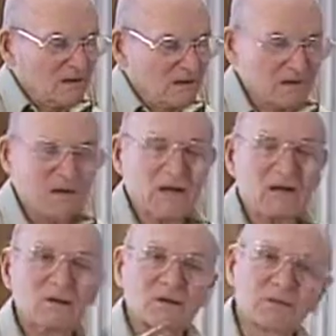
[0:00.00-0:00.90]

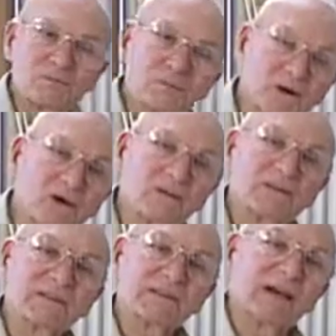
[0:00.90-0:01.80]
color is part of
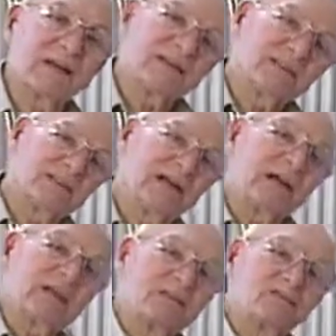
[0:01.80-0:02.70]
design.
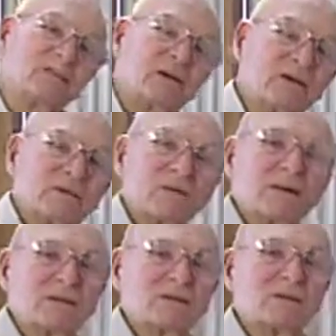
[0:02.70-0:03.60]
Design is part of
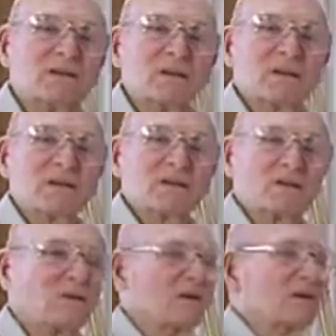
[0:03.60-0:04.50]
color.
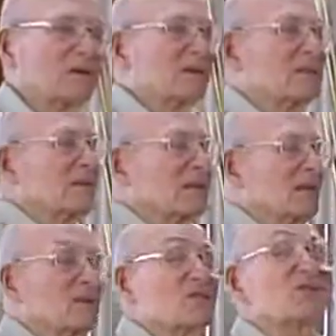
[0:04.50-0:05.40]

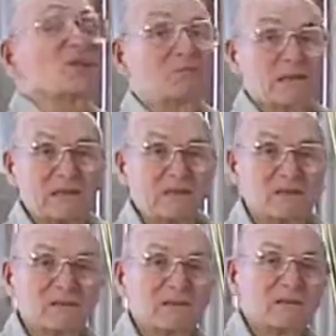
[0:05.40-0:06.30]
It should be.
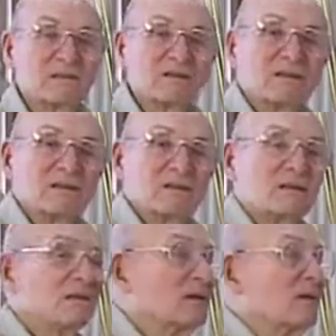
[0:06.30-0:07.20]

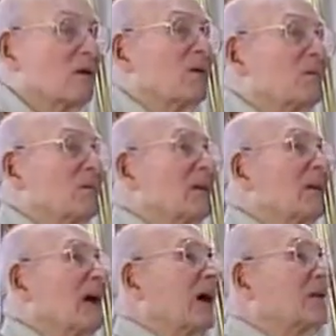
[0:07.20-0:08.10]

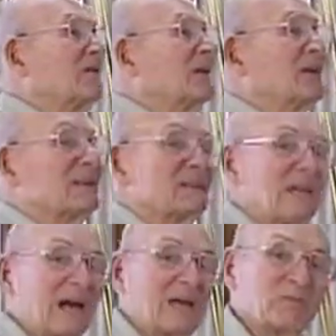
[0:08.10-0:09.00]
Oftentimes it is
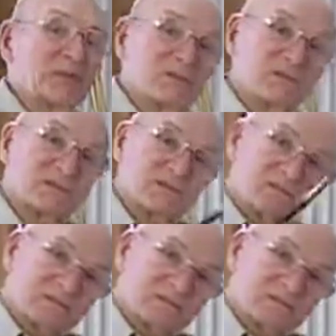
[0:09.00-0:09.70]
not, because